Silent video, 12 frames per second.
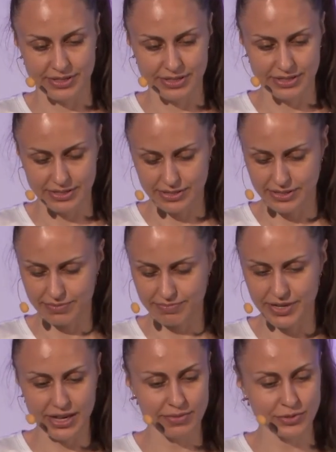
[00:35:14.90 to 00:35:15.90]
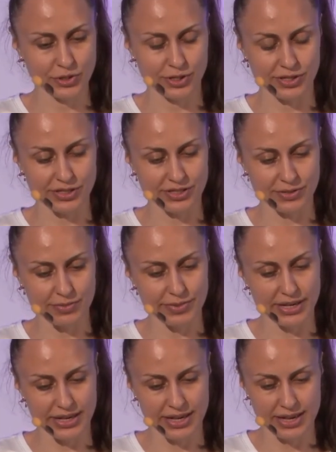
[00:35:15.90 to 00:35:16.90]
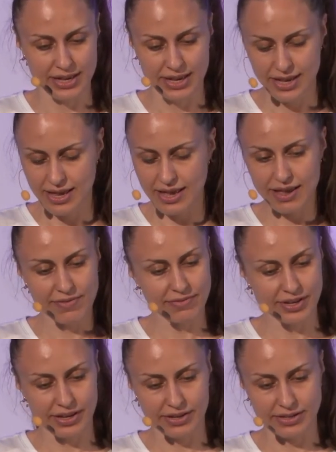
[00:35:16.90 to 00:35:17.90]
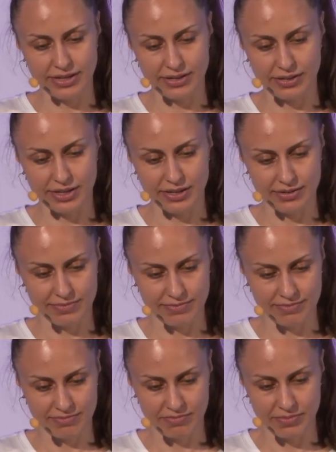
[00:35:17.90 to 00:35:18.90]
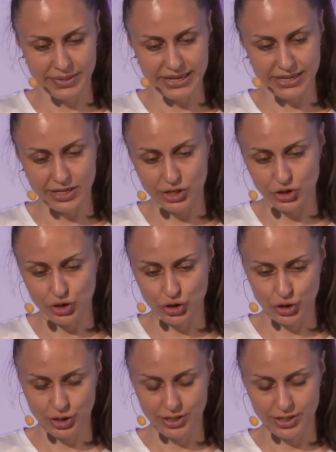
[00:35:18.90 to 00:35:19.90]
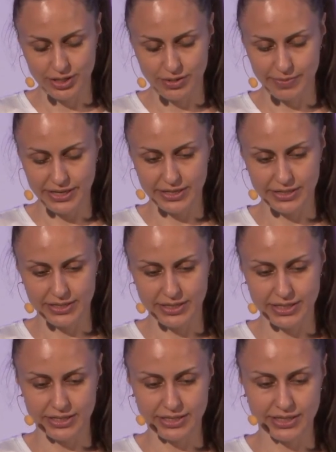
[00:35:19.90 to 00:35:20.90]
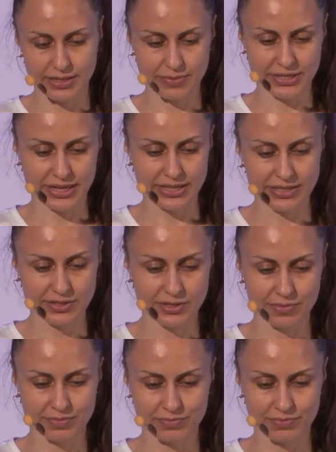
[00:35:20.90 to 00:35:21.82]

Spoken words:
Helm charts by mvn clean package minus the skip tests.